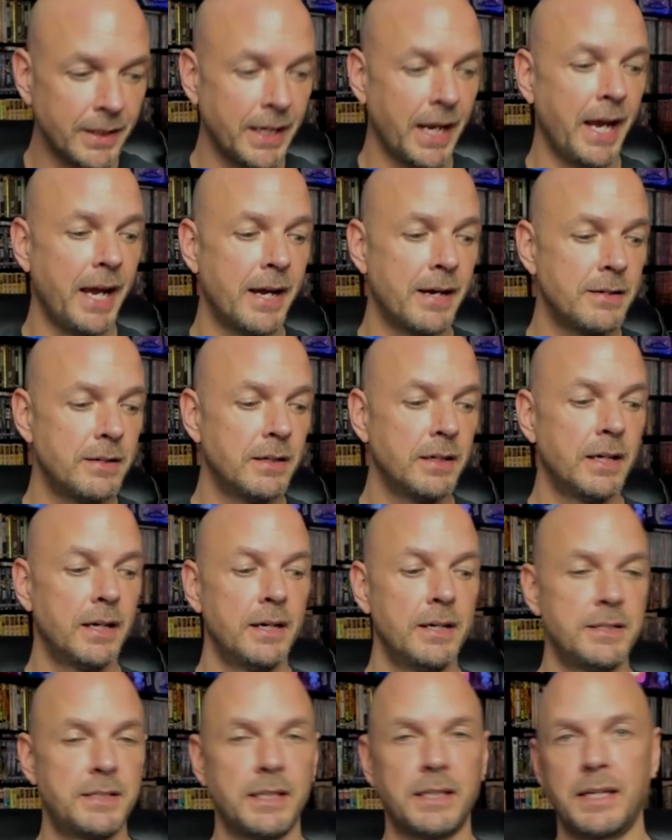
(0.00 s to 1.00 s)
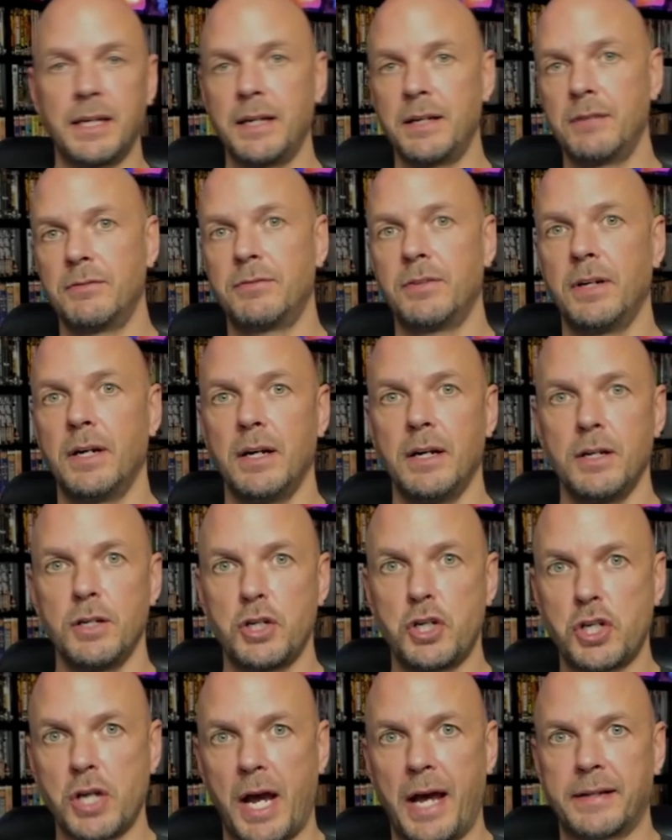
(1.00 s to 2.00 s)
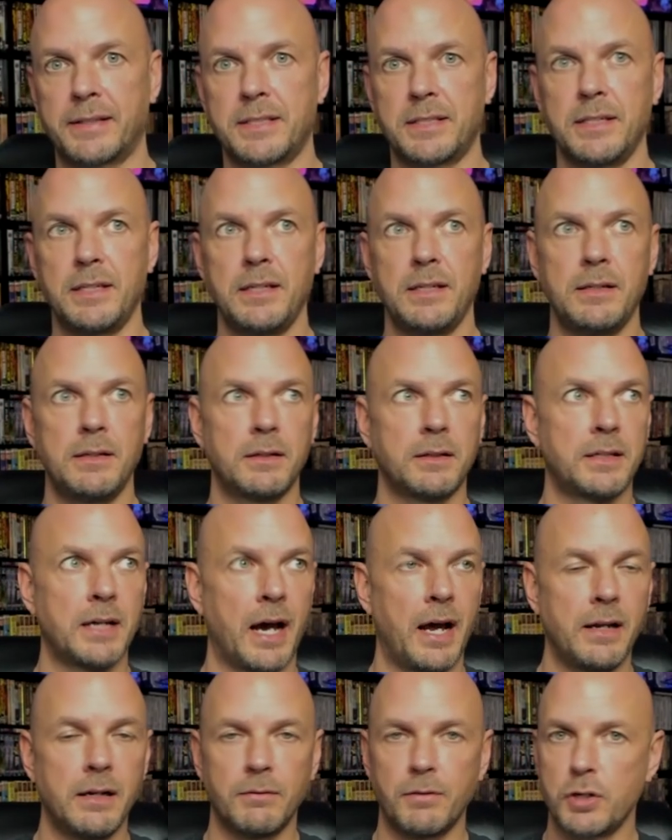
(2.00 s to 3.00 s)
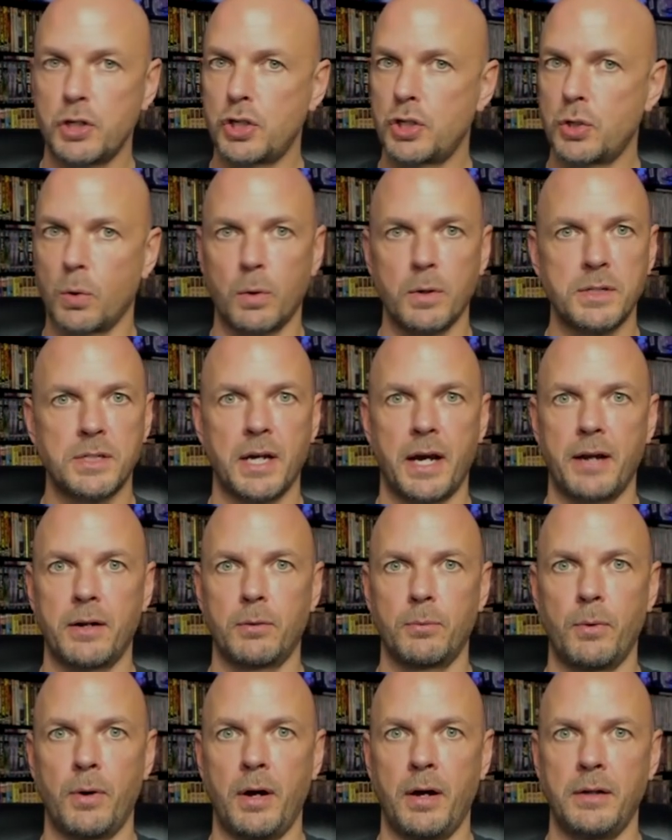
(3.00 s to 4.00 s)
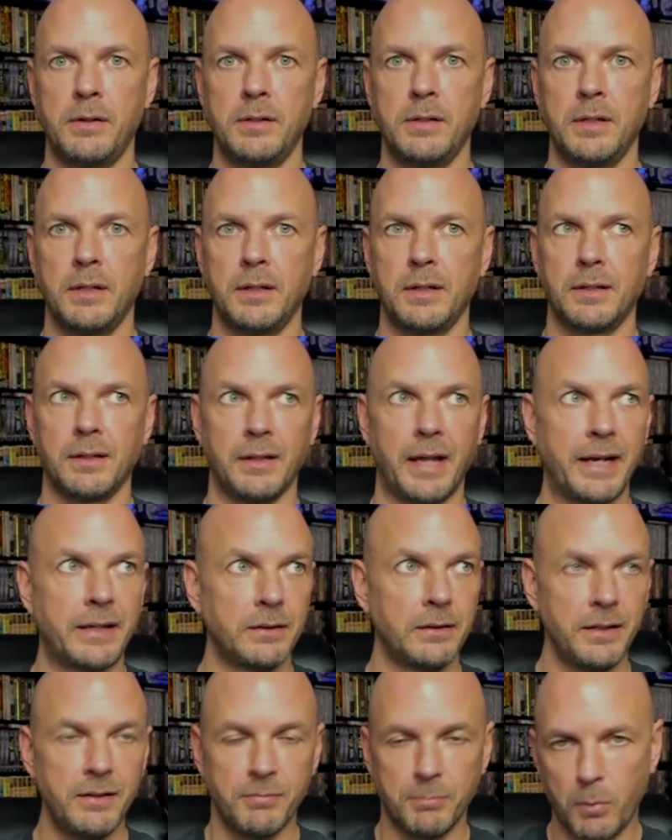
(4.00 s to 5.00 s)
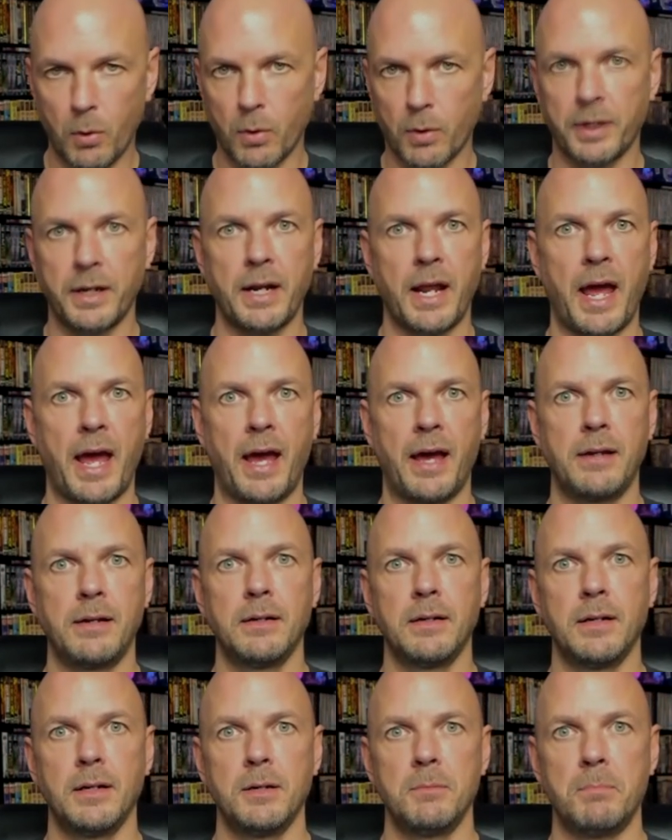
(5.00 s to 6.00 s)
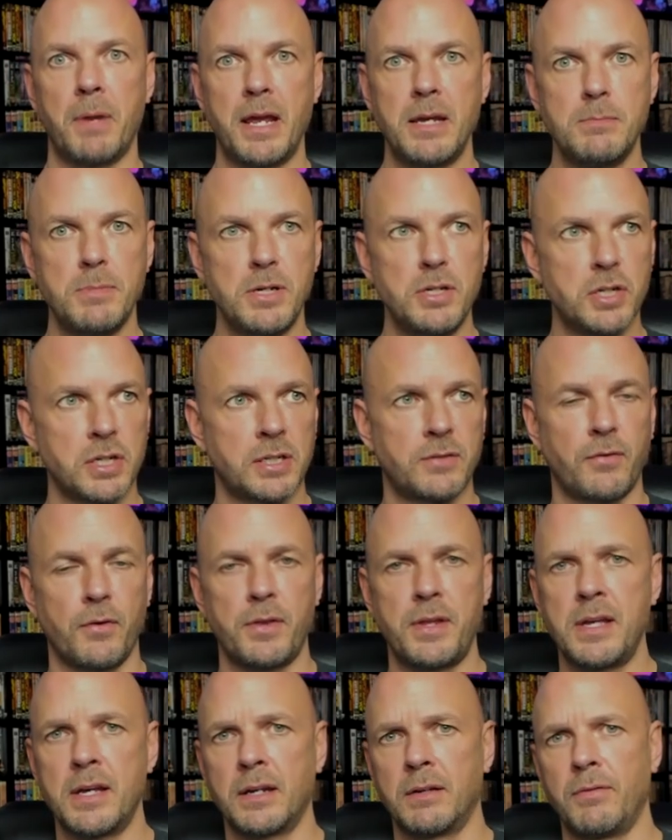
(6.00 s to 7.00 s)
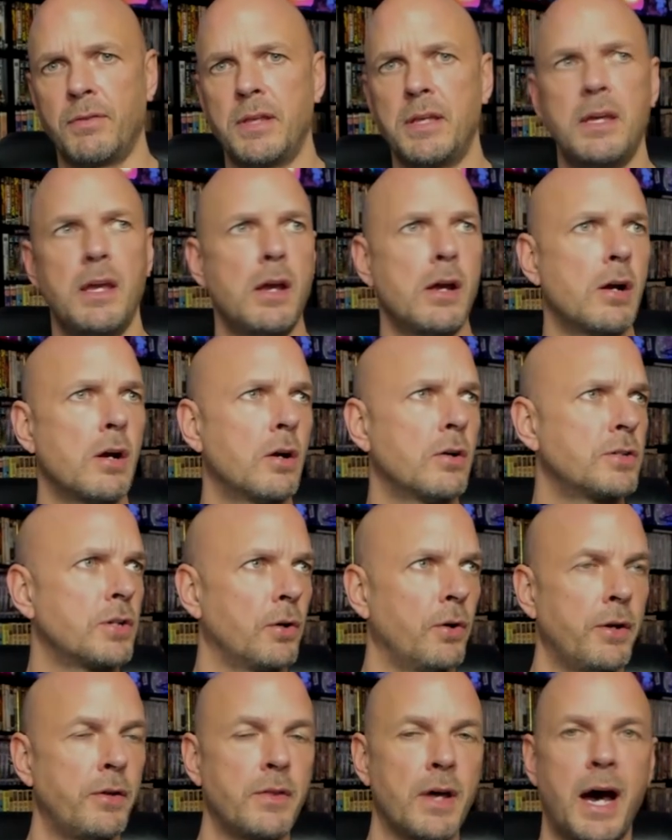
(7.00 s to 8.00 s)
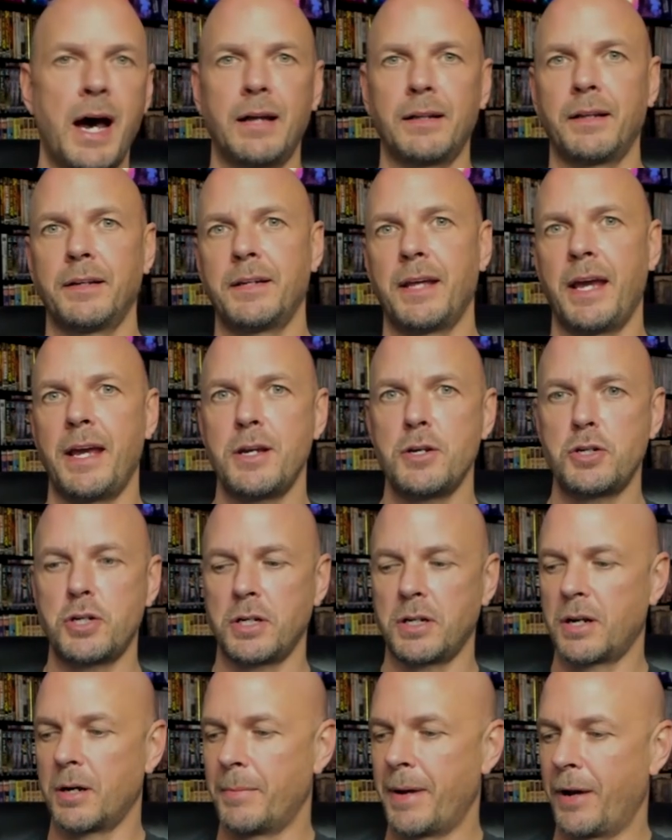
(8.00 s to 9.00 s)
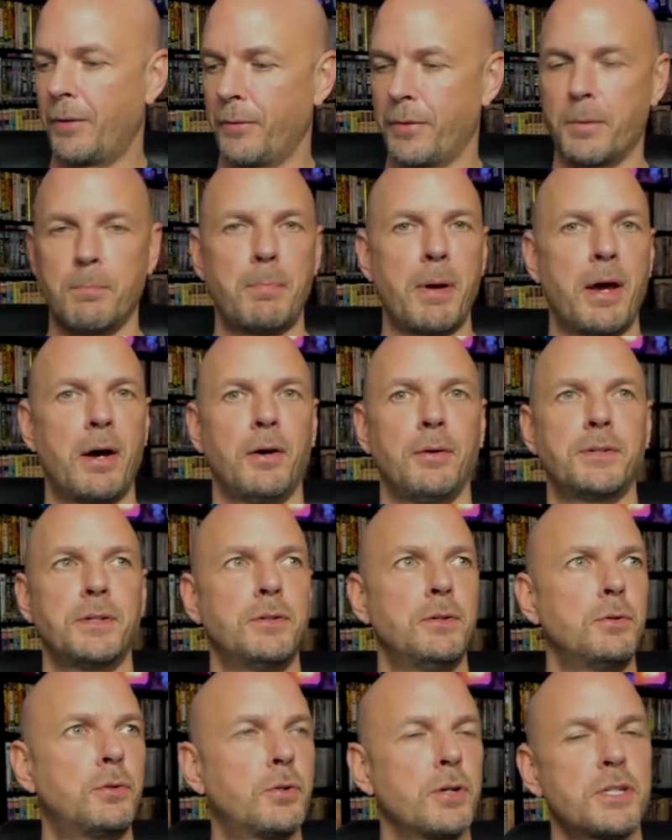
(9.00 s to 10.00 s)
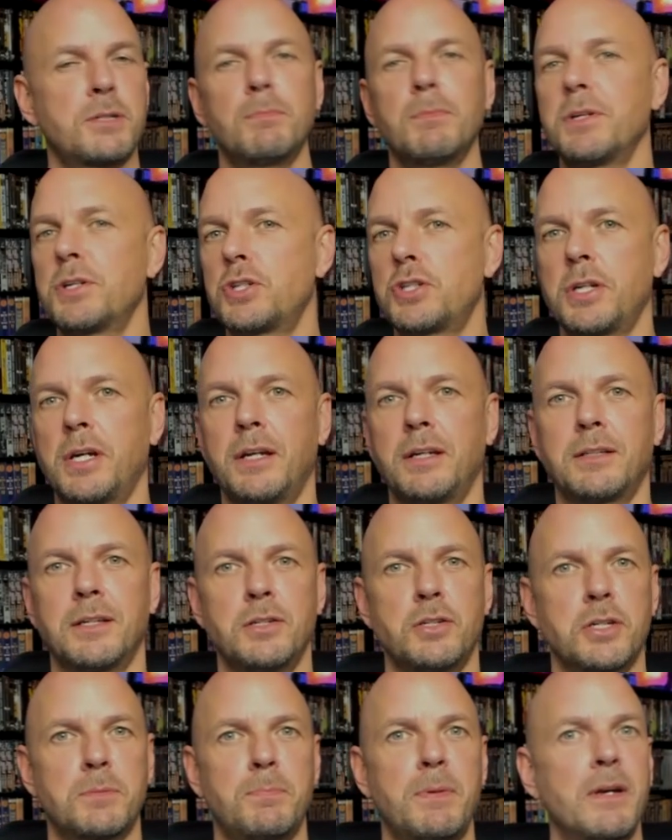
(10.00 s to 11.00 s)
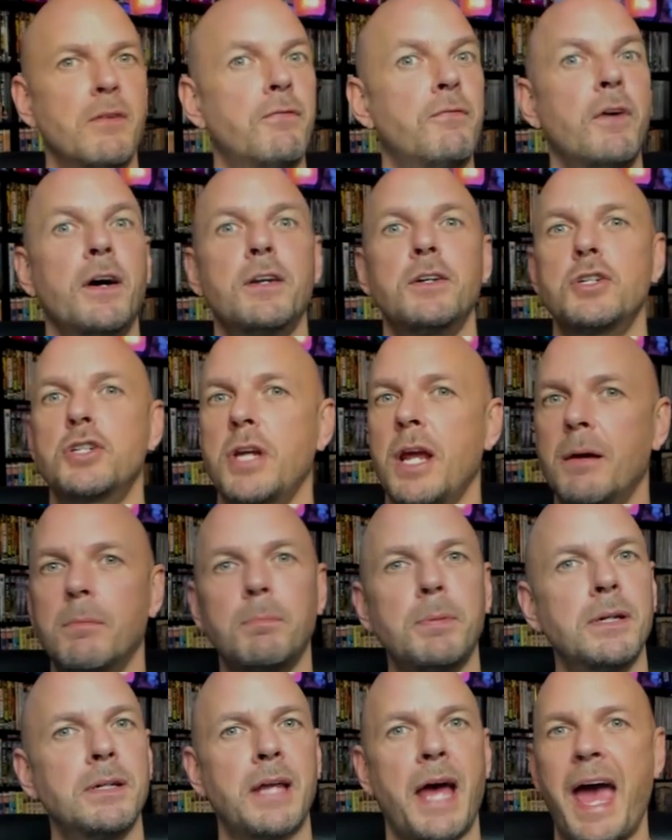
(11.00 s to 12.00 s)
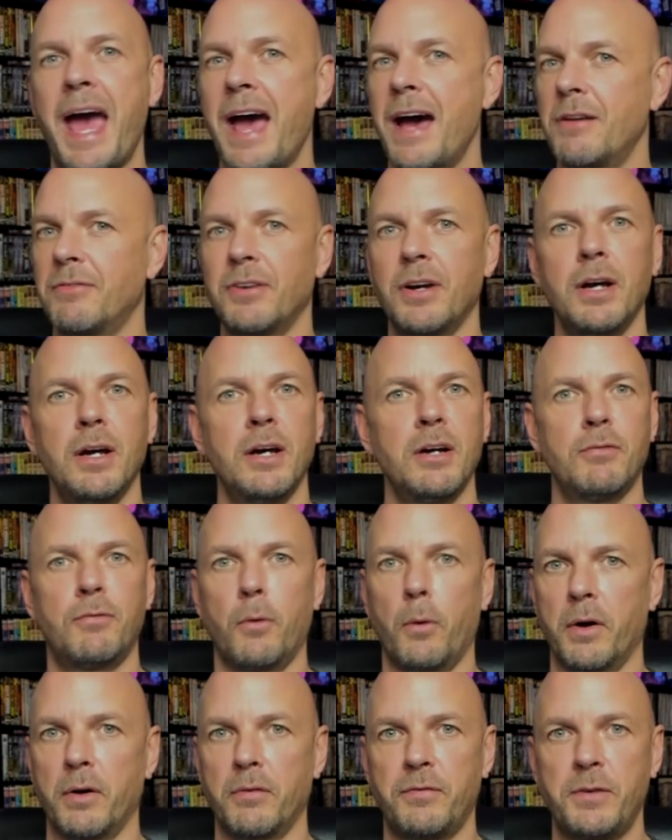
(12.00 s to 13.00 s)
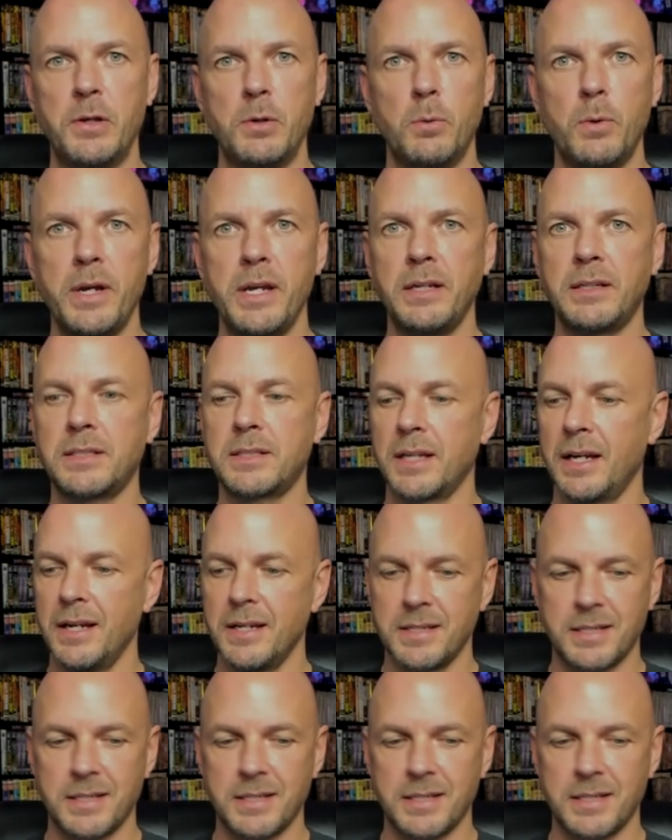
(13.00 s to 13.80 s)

and to give Shotzi kind of a short title run like Liv Morgan had, maybe just for the end of the year, during the holidays. She can come out with her belt and do Christmas shit and just be a fun champion to have for a few weeks.